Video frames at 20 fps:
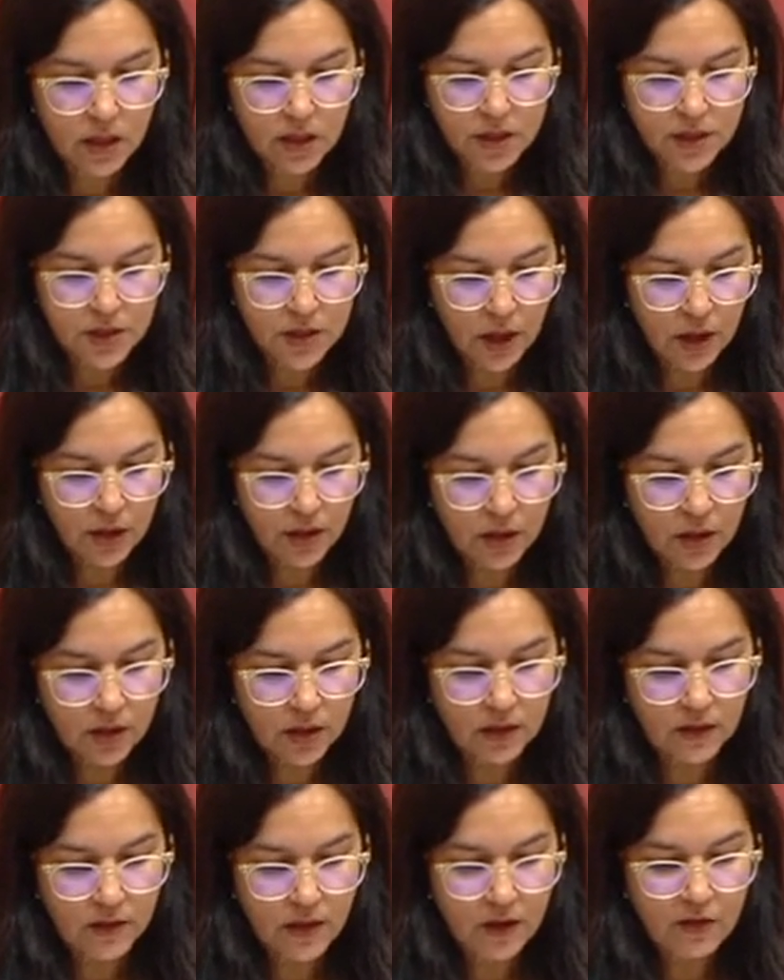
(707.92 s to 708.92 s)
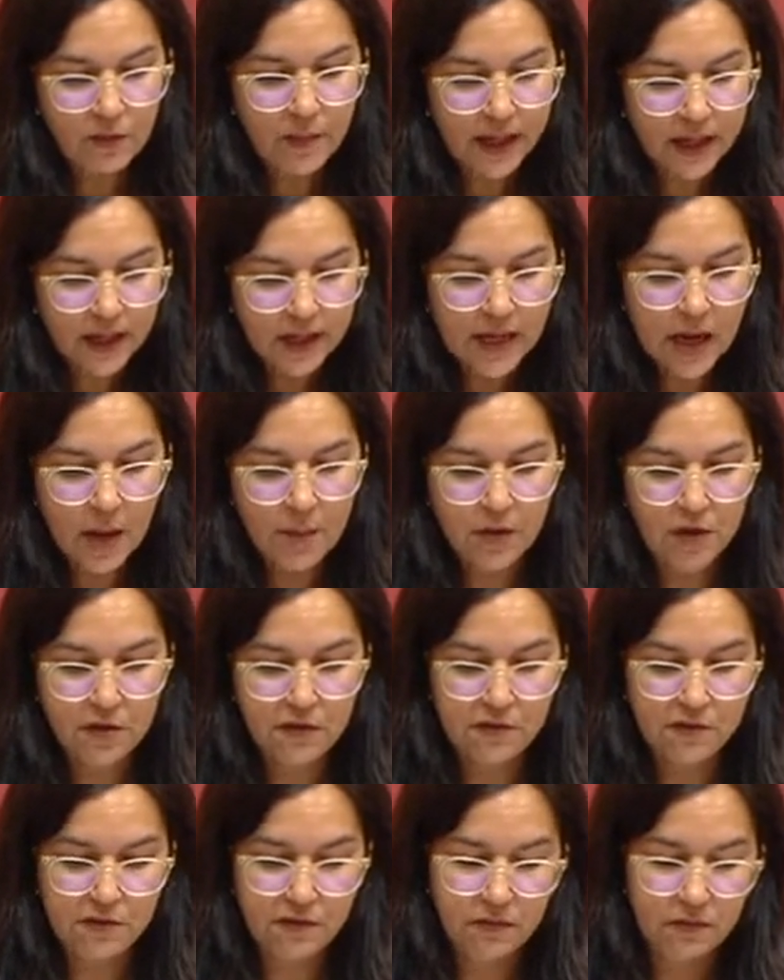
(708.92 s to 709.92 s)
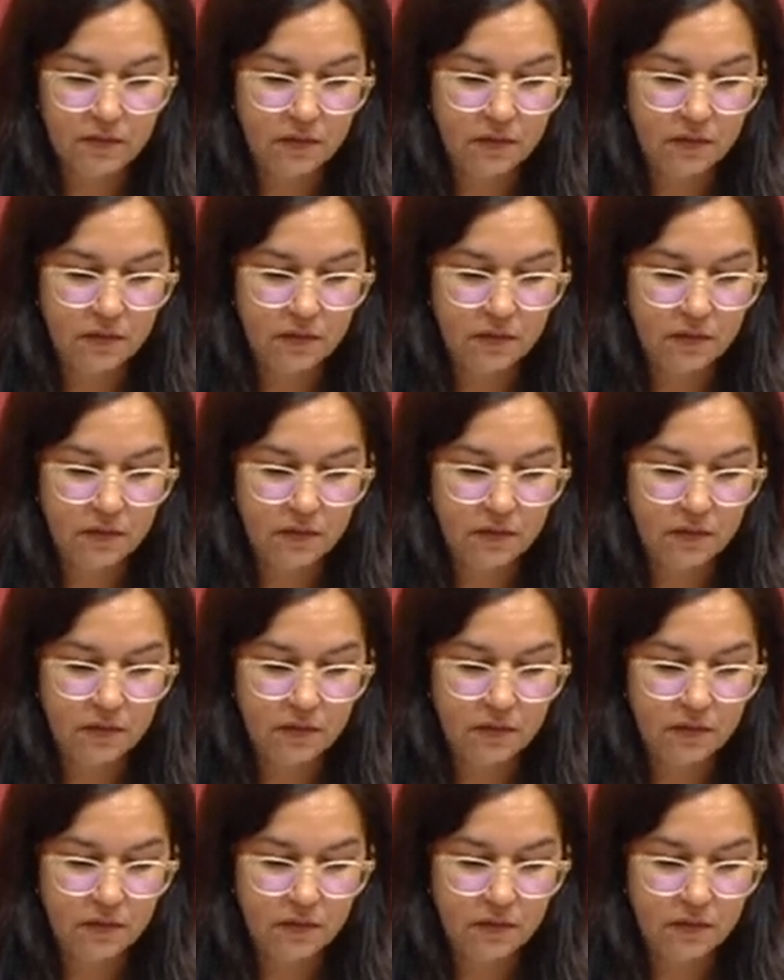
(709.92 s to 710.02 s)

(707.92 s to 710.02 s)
So there have been a number of